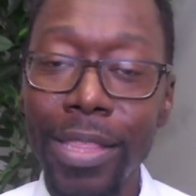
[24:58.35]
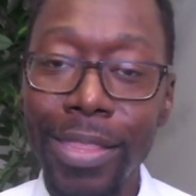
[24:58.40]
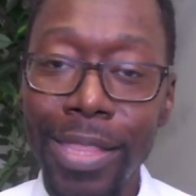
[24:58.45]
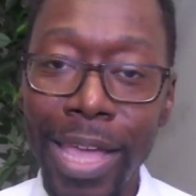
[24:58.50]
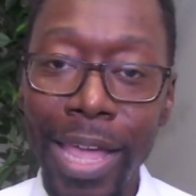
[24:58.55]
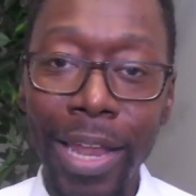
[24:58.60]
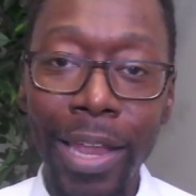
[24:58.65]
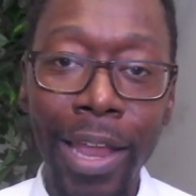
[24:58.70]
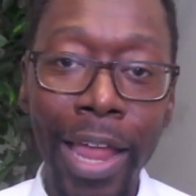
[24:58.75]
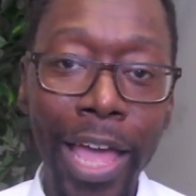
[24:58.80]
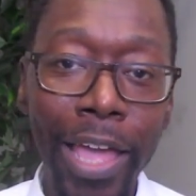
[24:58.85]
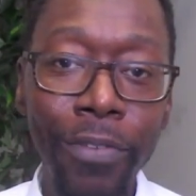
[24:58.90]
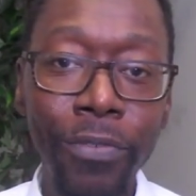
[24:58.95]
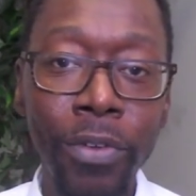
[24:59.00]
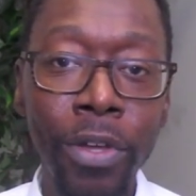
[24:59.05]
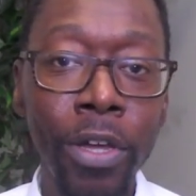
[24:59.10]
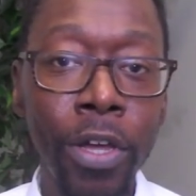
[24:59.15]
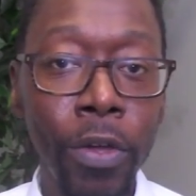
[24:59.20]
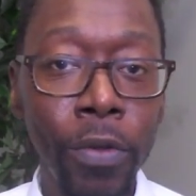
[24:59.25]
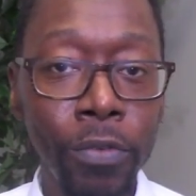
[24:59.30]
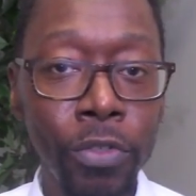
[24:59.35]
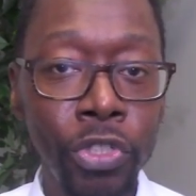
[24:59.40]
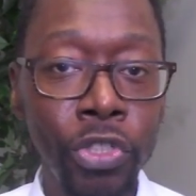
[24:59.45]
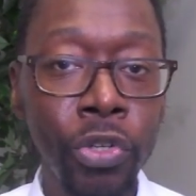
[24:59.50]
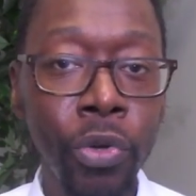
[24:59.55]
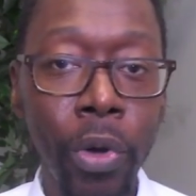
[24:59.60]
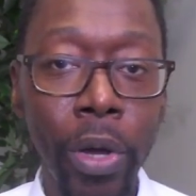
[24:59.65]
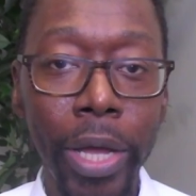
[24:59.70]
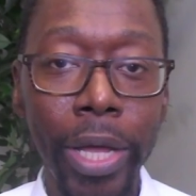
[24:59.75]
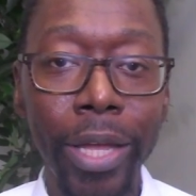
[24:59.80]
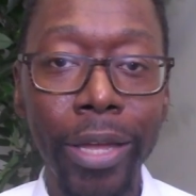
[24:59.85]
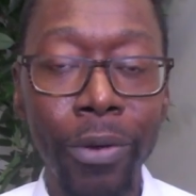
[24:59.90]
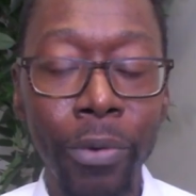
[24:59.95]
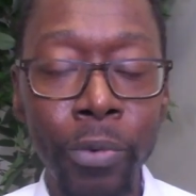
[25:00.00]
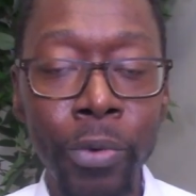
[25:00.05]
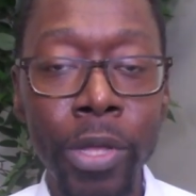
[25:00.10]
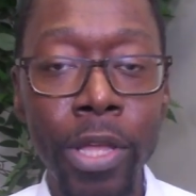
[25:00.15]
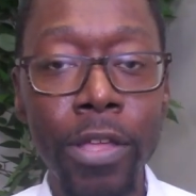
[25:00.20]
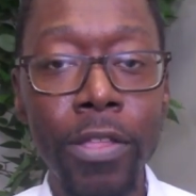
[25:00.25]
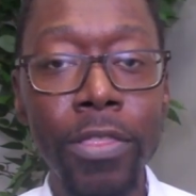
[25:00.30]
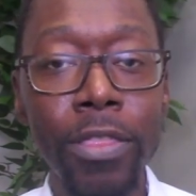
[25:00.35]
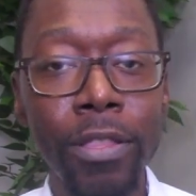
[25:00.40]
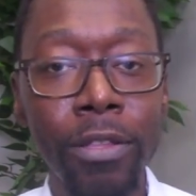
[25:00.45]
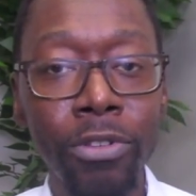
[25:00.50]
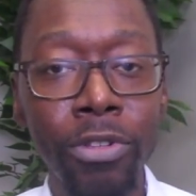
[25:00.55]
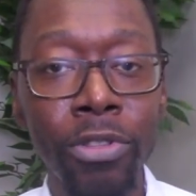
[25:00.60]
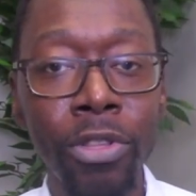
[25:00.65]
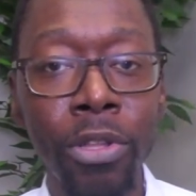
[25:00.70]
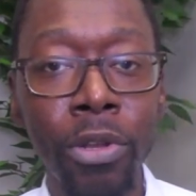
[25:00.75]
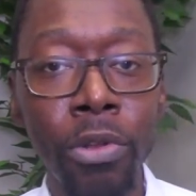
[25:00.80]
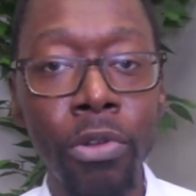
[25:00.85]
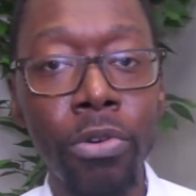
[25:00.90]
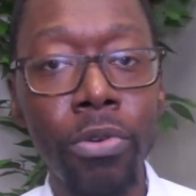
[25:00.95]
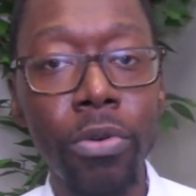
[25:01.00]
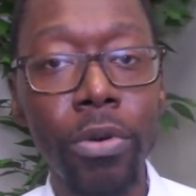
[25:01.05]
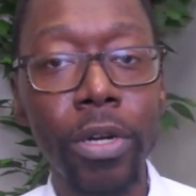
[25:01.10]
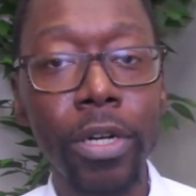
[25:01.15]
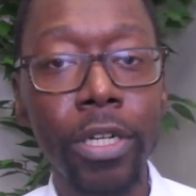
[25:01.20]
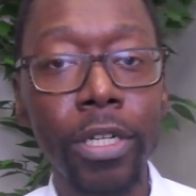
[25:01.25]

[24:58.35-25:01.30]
that life of joy with the Lord.